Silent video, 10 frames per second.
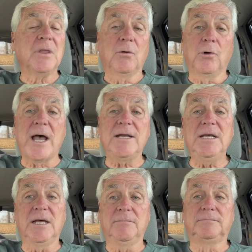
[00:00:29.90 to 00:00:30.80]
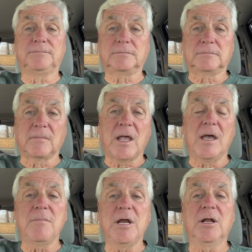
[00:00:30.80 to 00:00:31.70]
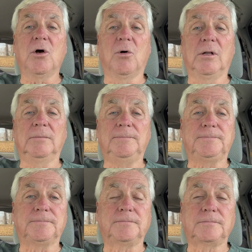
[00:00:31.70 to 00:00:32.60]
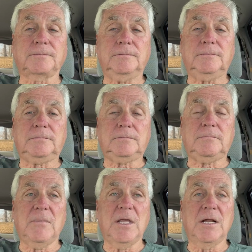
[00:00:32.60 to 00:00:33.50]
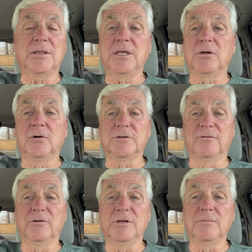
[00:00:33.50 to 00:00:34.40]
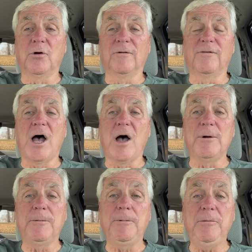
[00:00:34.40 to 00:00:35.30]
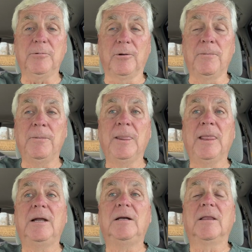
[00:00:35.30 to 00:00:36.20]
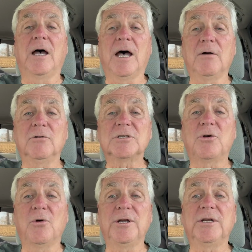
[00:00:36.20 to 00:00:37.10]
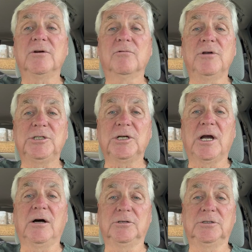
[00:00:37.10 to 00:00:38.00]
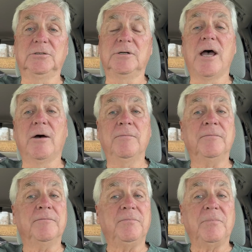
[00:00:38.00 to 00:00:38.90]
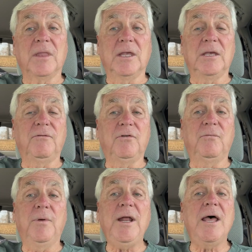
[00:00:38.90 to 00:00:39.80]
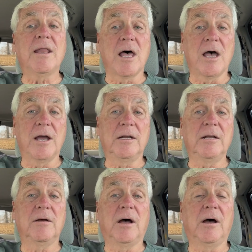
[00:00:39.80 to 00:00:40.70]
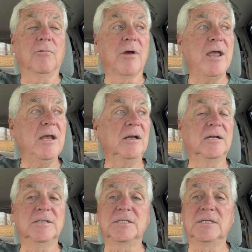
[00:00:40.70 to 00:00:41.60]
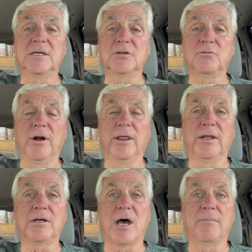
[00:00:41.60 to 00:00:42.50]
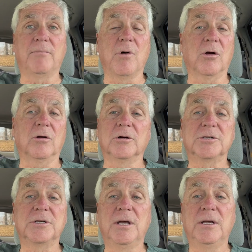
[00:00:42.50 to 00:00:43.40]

What I did I made a goal, and I think goals are really important, of how many people I was going to reach out to. Now, if you've been online, uh, Ray Higgins is one of the top marketers,